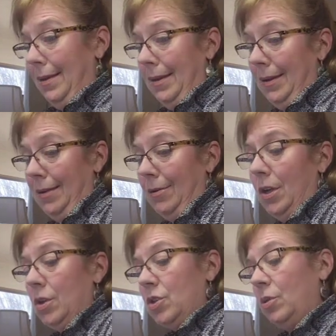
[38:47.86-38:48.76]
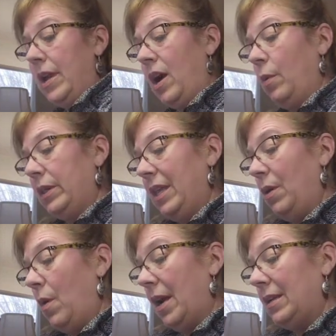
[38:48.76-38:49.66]
You know, so now what they
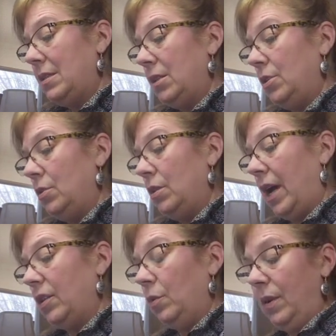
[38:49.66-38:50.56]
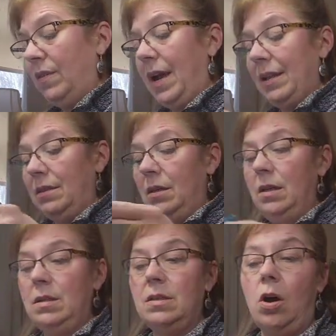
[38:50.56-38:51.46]
want us to do, now that we've got
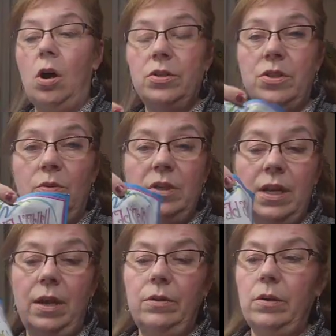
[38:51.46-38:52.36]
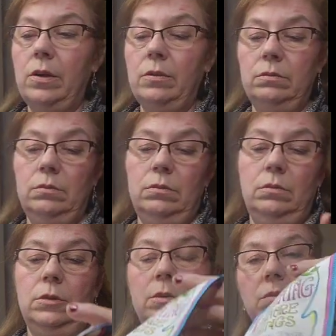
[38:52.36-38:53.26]
this all sewn together,
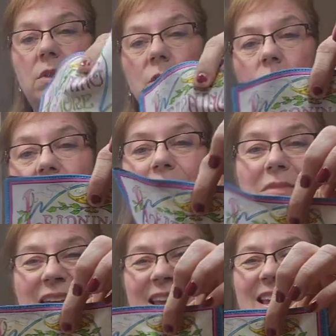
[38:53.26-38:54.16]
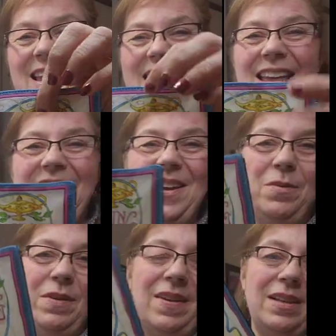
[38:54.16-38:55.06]
this way,
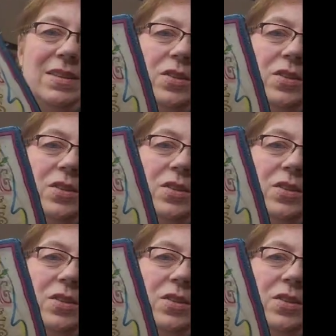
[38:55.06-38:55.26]
we've got